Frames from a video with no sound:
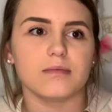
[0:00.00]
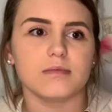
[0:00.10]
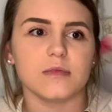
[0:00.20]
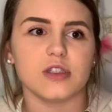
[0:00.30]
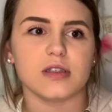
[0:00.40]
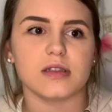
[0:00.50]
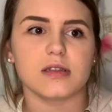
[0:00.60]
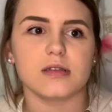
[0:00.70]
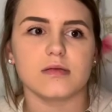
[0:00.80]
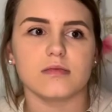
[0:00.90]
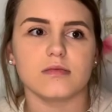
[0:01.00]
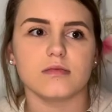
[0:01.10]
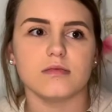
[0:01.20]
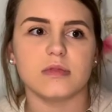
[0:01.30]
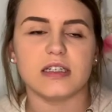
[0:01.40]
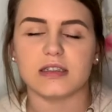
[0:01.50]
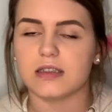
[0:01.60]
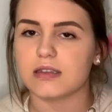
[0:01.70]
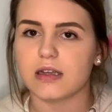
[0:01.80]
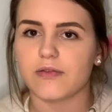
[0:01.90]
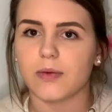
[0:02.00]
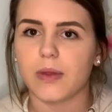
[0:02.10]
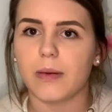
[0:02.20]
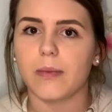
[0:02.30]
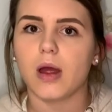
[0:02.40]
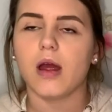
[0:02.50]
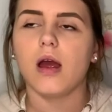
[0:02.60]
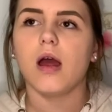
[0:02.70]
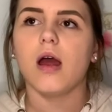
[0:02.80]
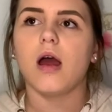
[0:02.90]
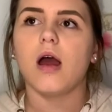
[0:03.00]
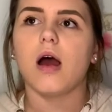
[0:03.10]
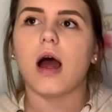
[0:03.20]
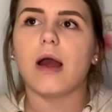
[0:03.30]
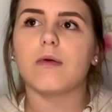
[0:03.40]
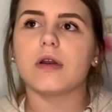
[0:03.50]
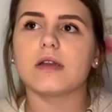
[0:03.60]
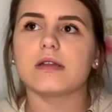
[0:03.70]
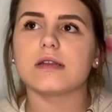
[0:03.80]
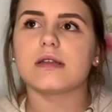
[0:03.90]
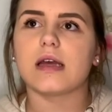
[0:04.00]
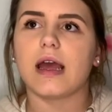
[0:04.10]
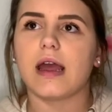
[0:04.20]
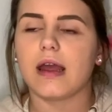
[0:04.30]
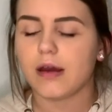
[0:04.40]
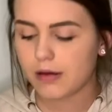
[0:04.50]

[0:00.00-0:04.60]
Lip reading: just distancing from them. I wouldn't say